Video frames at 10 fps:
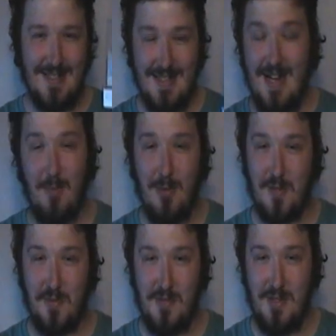Now I'm
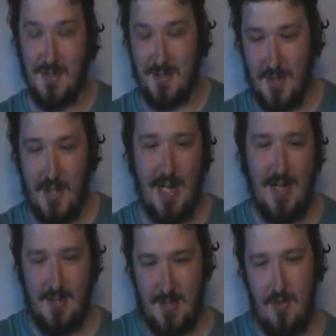lost for words.
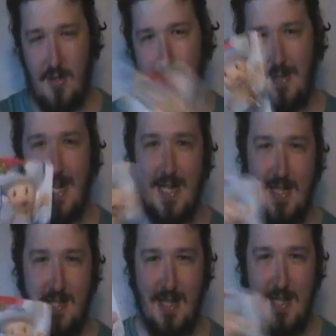Okay, so yeah,
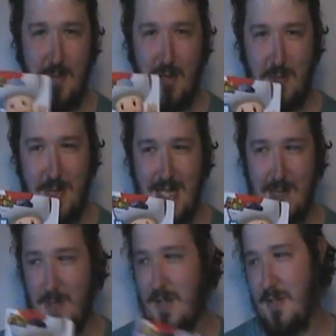this leads me on to my
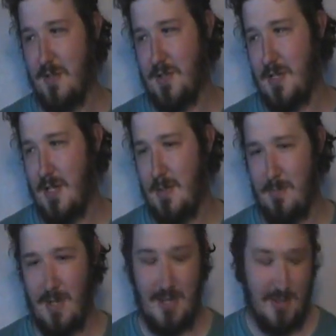next bit of news.
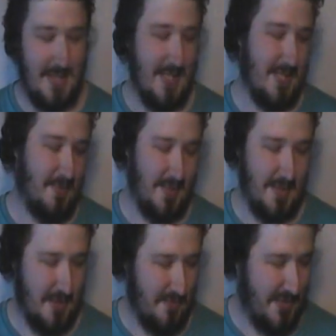I got this
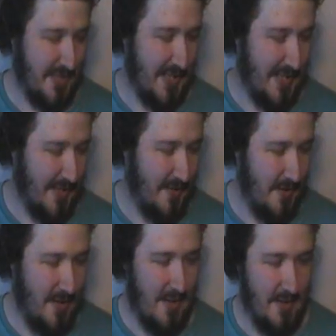because I was thinking
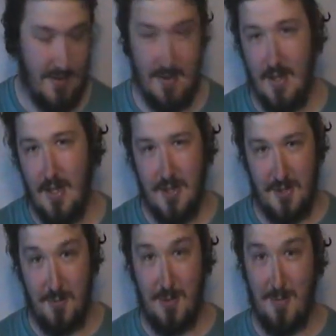
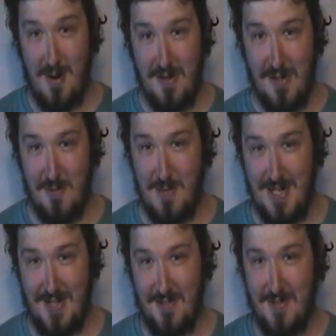Super Mario
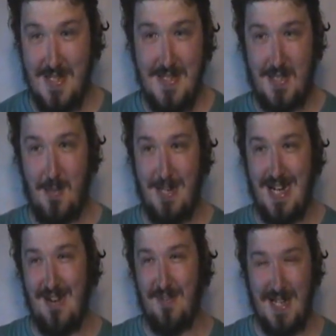Maker is coming
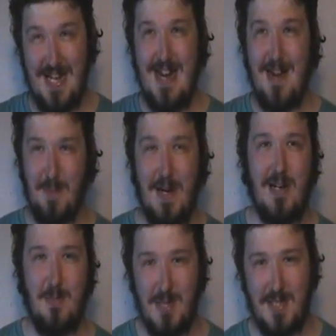out in
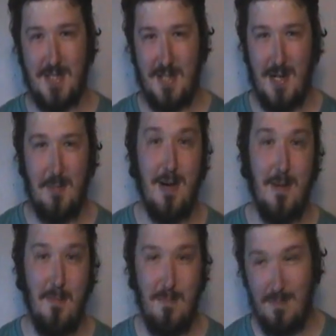about a month's time, a
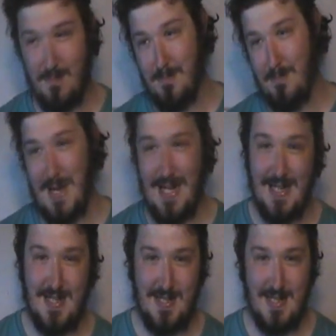bit
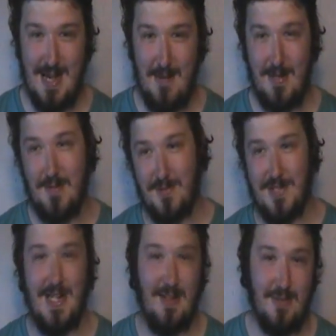less than that, give or
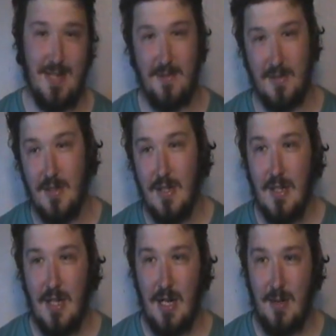take, whatever.
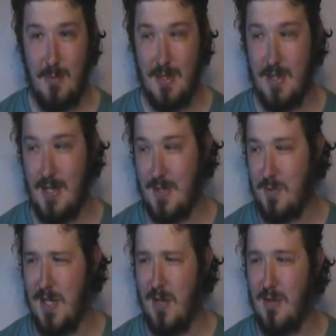But as
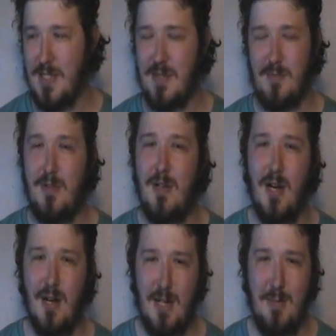we know, it's
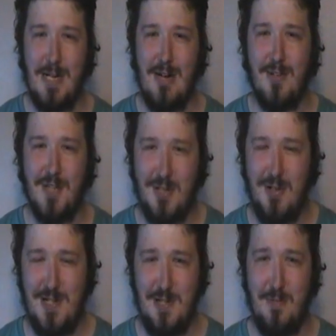coming out on the
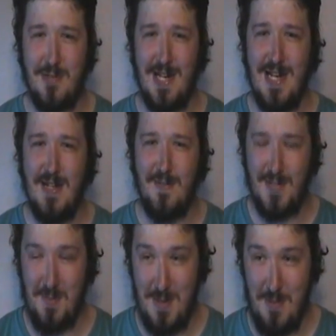questionable date of
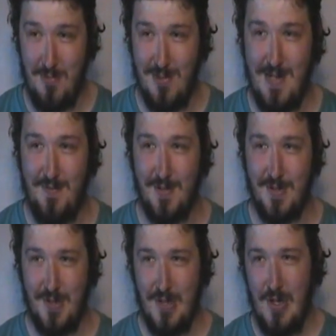September
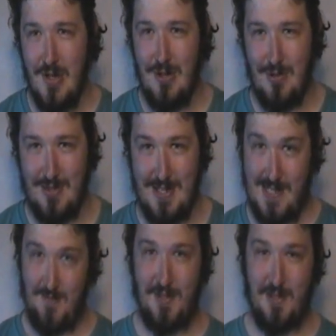11th, or the
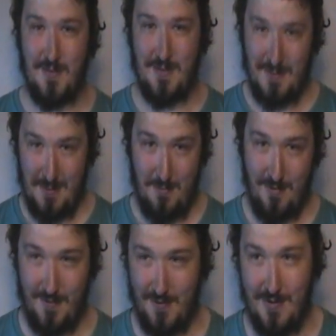11th of
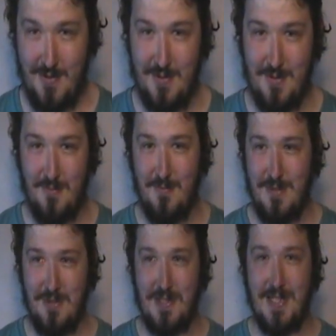September if you're here in the
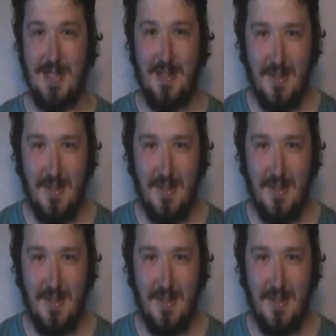UK,